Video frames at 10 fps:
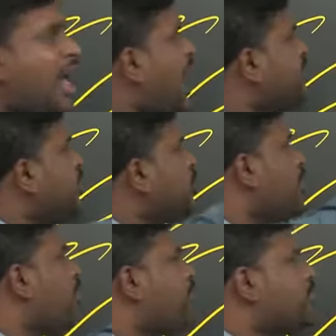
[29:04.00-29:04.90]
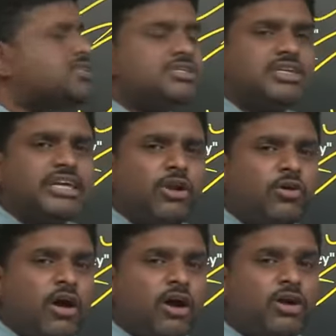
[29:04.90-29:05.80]
I went to my office. 10
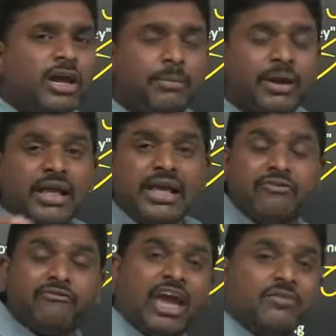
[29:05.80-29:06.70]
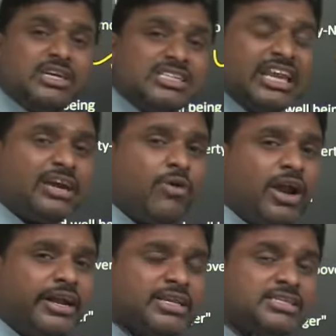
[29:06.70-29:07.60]
o'clock what happened? 5 is
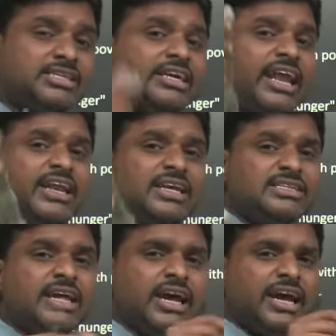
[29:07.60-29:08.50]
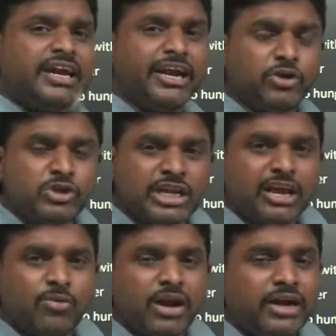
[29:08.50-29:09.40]
inequalities, 10 is reduced
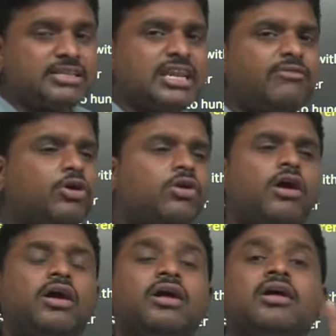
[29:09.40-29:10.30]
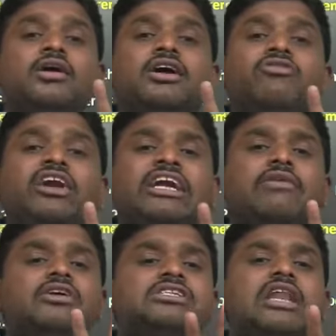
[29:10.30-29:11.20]
inequalities. 11 o'clock, twin
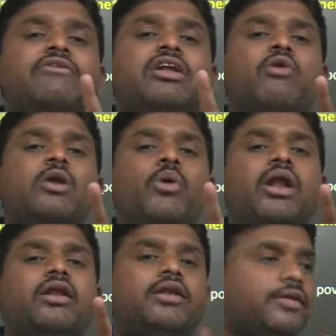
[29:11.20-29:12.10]
towers, 11, 1, 1.